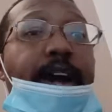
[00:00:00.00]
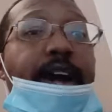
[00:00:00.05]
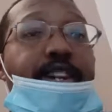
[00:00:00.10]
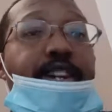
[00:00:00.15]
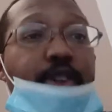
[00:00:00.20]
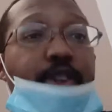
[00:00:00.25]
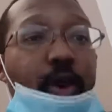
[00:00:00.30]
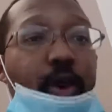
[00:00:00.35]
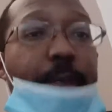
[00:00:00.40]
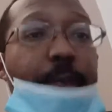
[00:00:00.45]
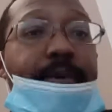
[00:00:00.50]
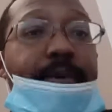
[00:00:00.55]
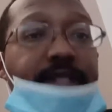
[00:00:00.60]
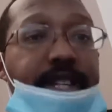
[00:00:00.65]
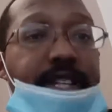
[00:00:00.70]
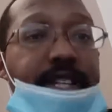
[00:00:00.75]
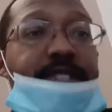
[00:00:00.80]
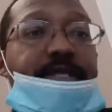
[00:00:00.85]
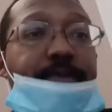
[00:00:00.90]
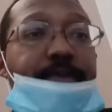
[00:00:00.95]
your
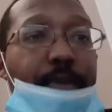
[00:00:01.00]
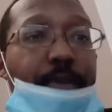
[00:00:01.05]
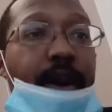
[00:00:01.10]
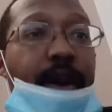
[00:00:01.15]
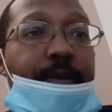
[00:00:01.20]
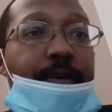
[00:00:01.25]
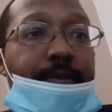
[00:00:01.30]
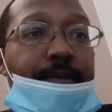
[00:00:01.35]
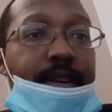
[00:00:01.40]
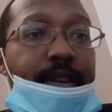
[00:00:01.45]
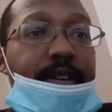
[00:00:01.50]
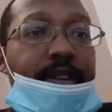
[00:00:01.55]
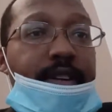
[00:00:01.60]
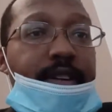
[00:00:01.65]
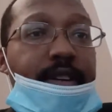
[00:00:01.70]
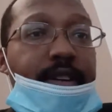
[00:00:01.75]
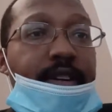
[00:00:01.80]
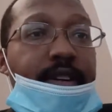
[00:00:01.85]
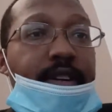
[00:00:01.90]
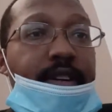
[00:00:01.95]
police department,
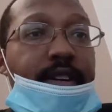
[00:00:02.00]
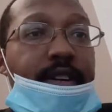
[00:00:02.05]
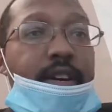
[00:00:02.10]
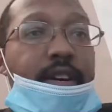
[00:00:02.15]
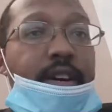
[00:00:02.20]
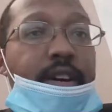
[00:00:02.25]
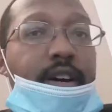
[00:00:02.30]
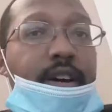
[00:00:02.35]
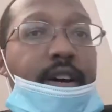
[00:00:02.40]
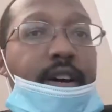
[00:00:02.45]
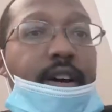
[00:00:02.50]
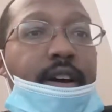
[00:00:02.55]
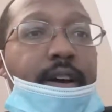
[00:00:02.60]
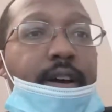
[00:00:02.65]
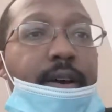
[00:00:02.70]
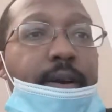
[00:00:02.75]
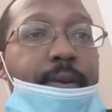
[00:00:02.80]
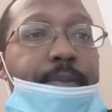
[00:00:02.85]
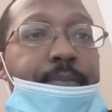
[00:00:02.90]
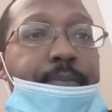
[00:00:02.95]

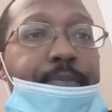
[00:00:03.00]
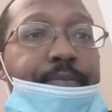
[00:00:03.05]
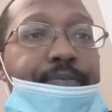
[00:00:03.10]
and